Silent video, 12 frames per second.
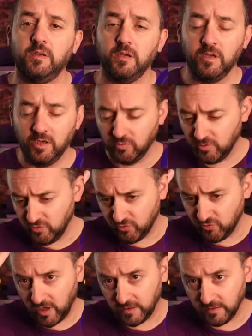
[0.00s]
and going
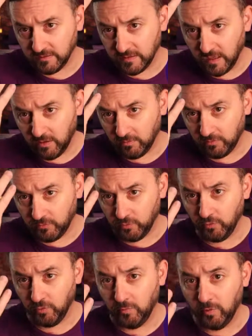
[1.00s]
right down through
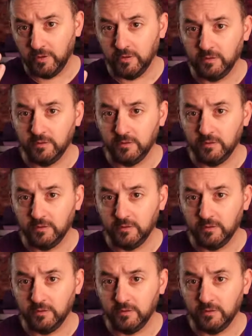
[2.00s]
your body.